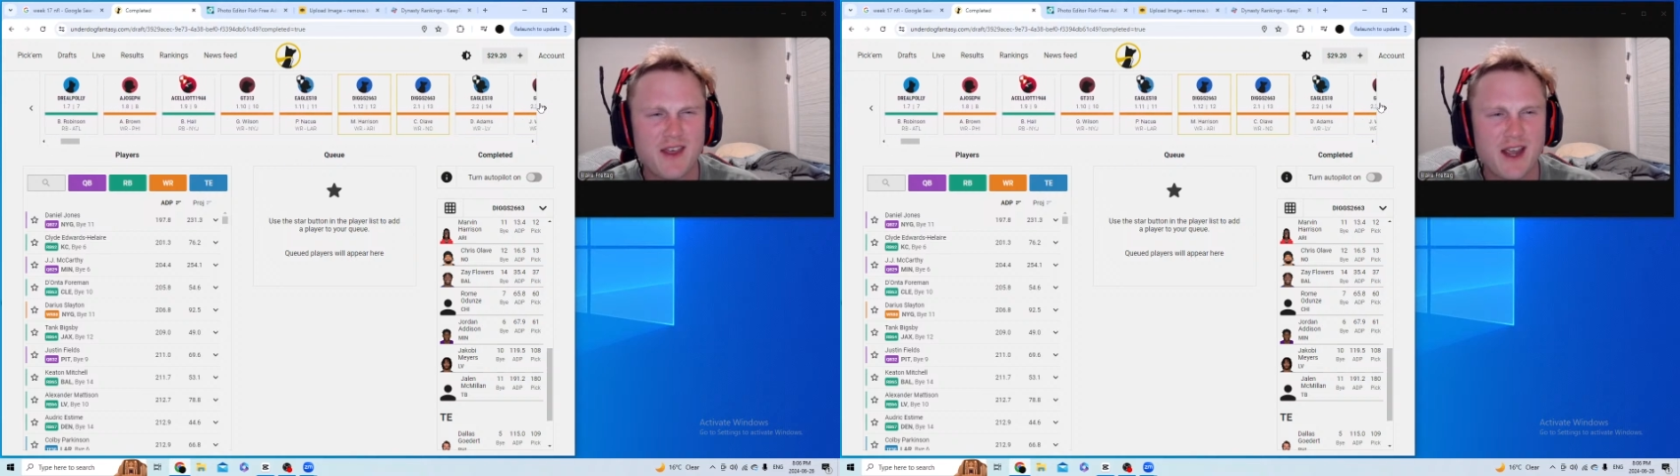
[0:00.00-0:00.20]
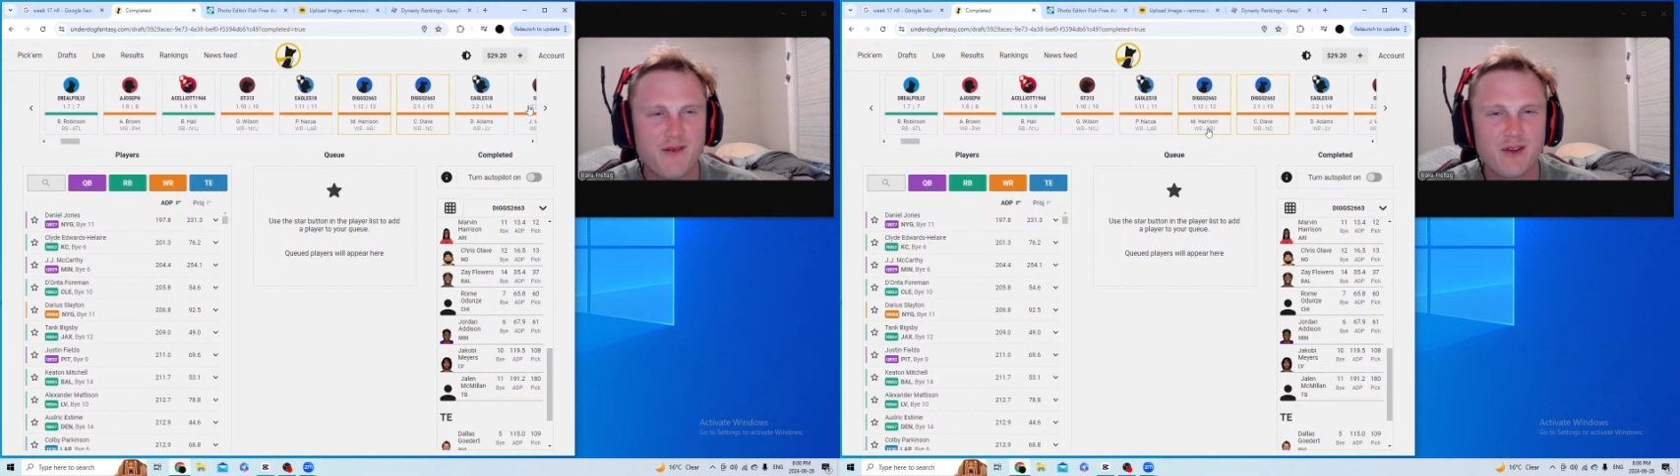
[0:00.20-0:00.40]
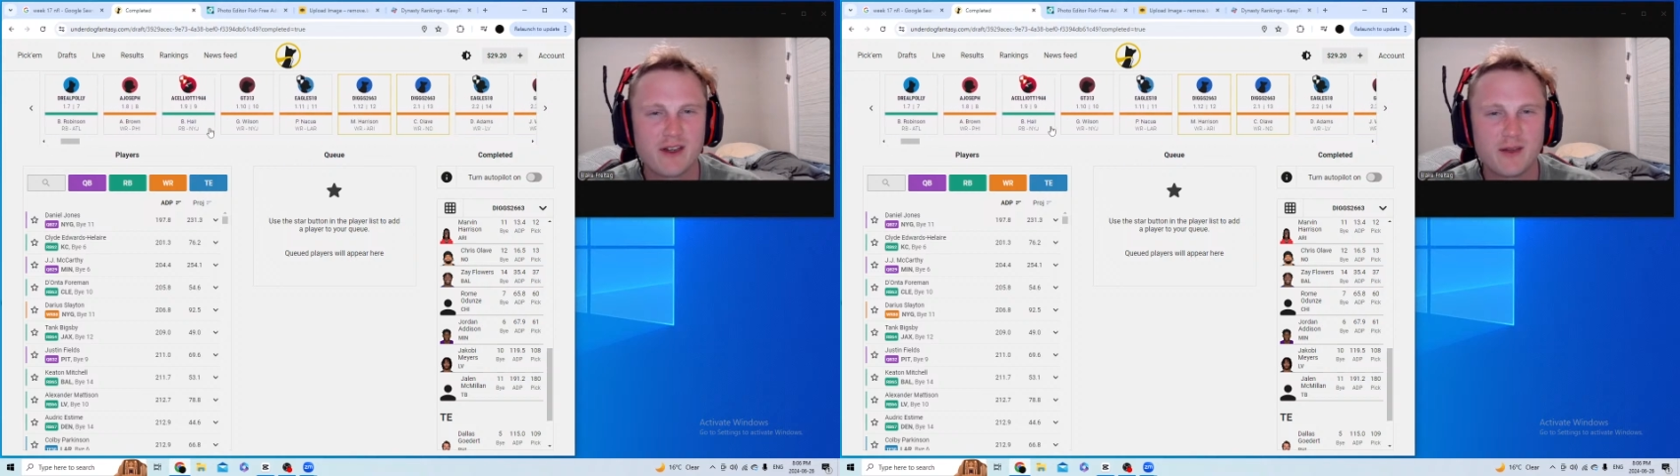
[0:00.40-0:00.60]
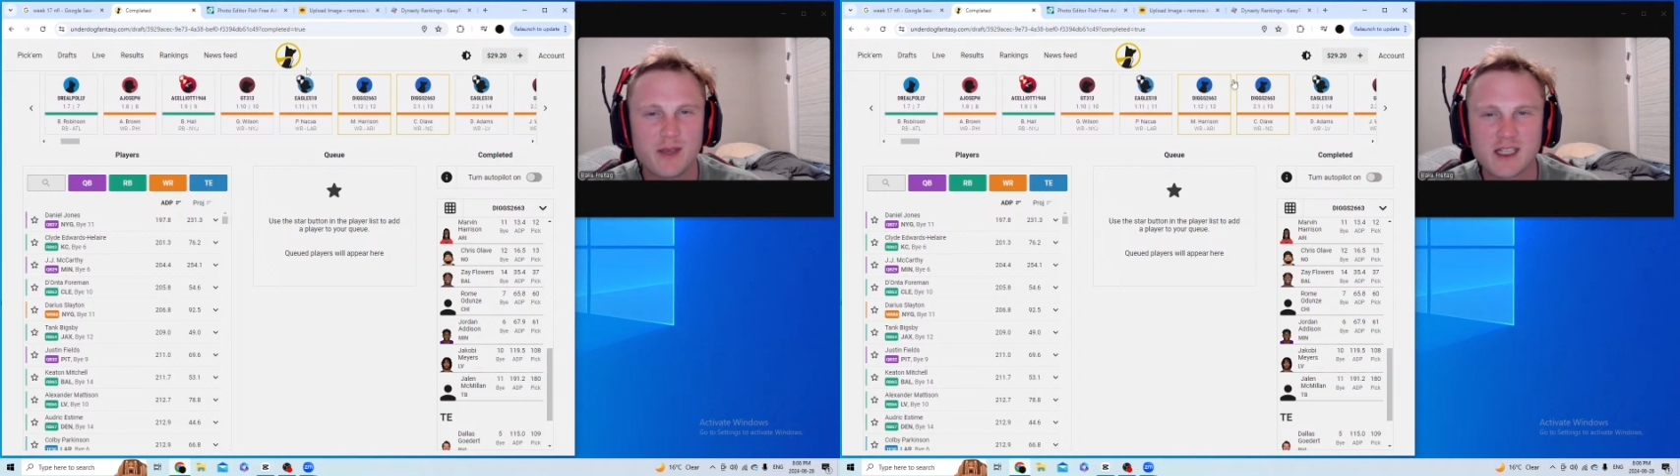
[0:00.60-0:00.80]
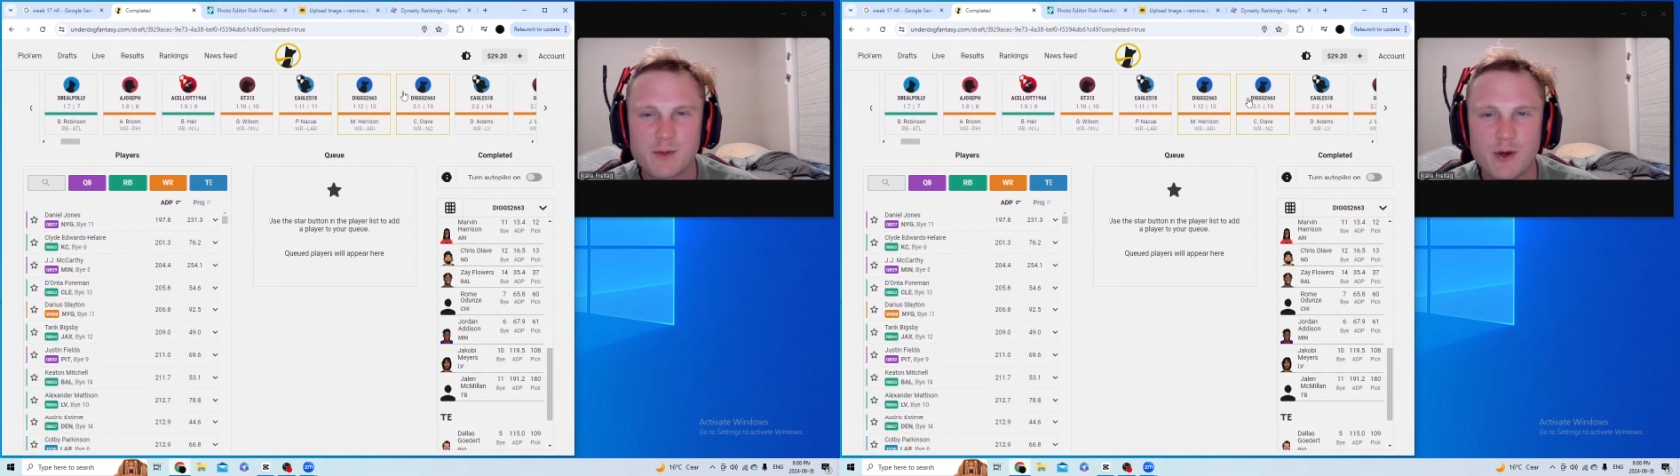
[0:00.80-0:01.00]
every
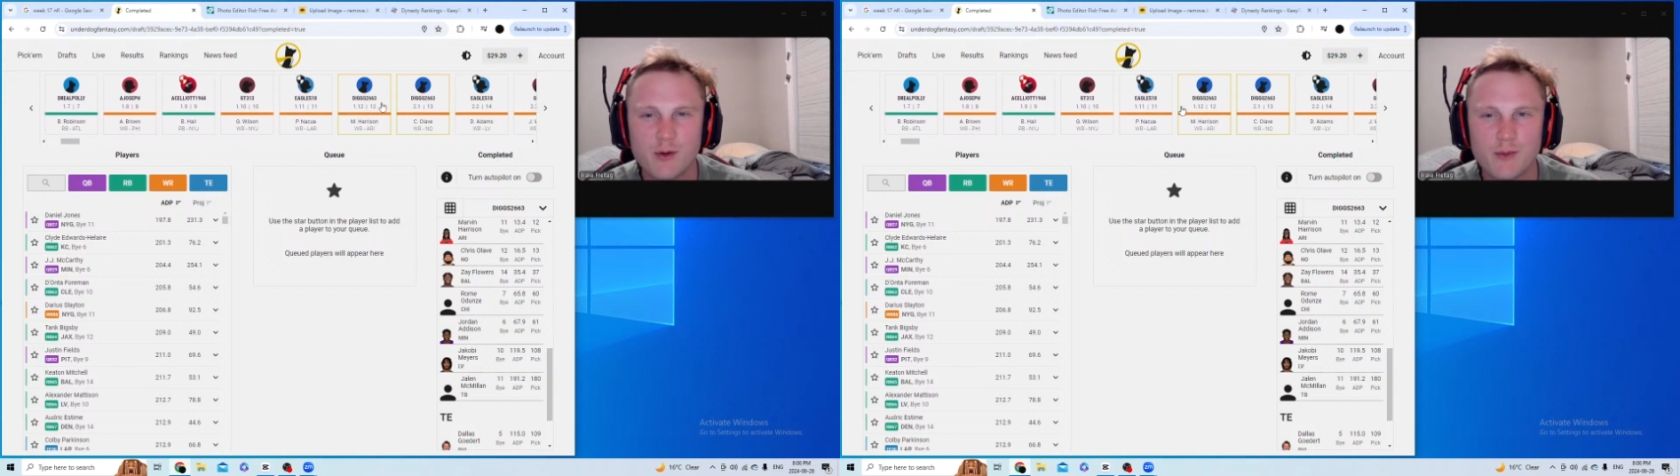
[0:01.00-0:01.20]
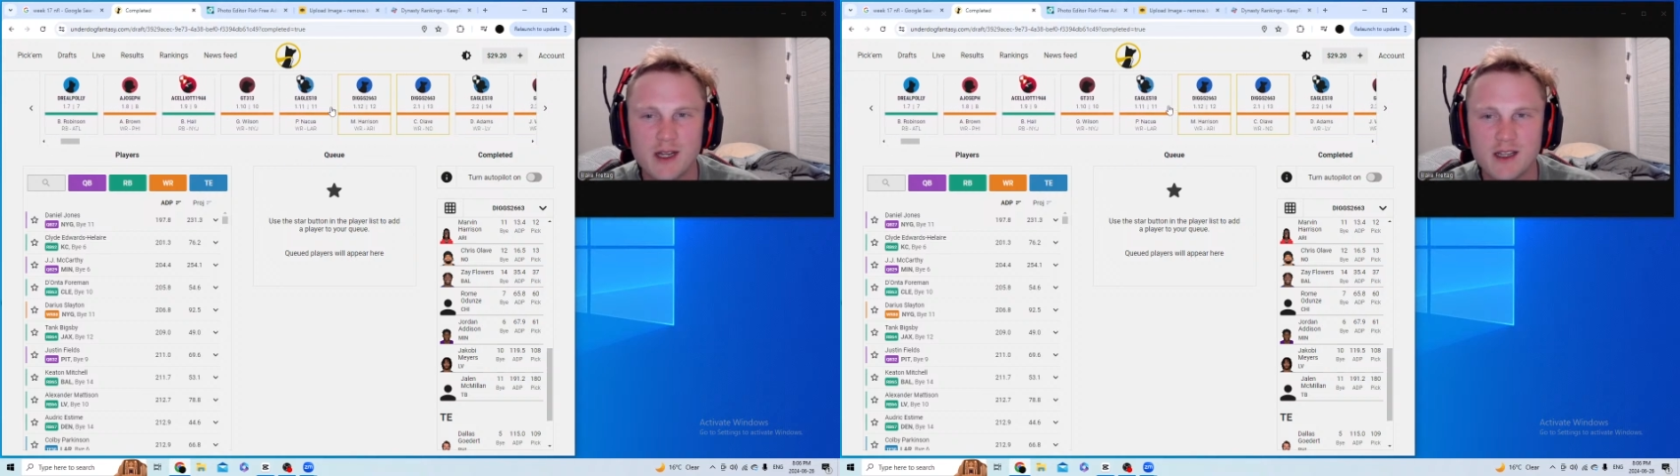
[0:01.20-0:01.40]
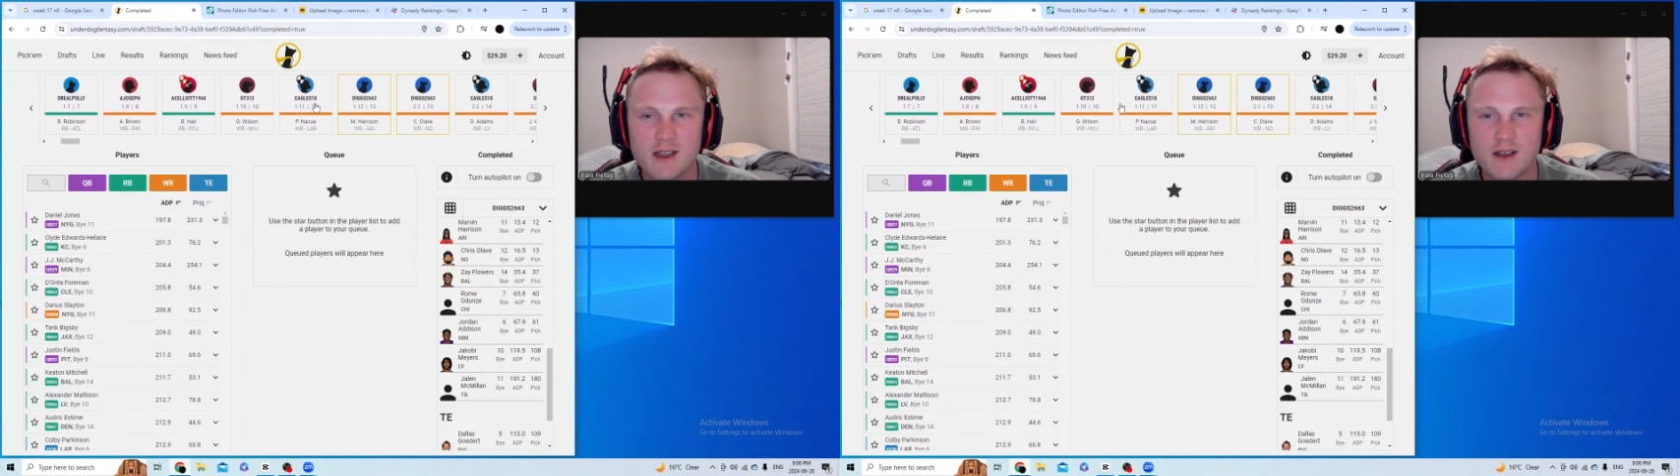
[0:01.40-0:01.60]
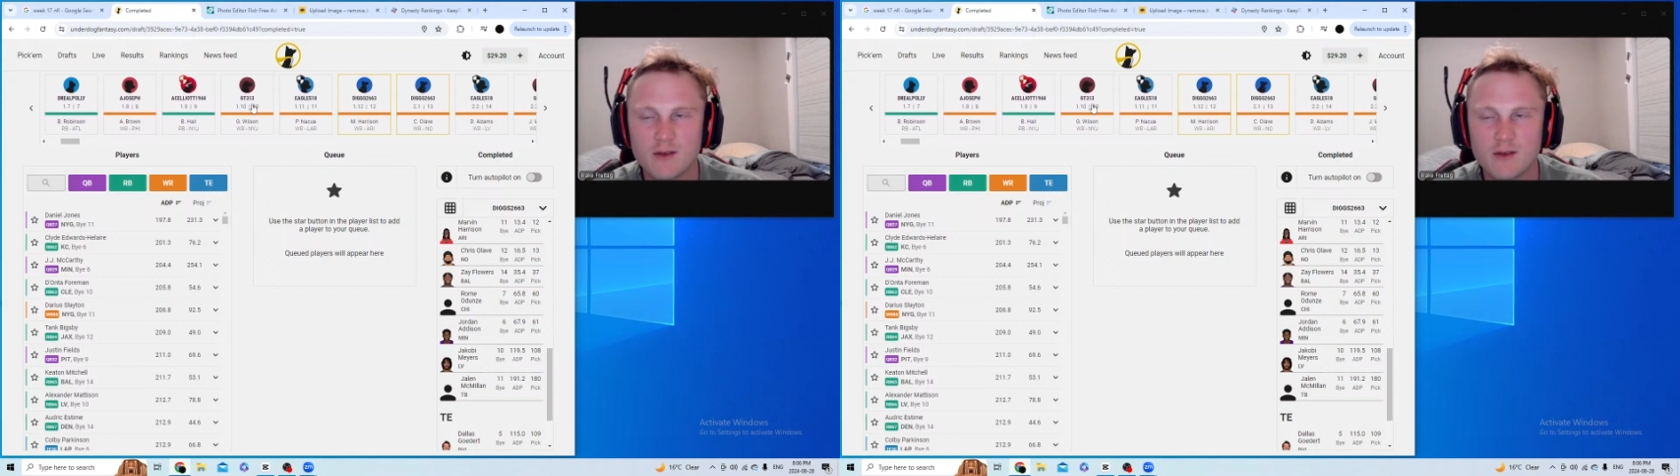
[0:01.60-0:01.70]
best ball mania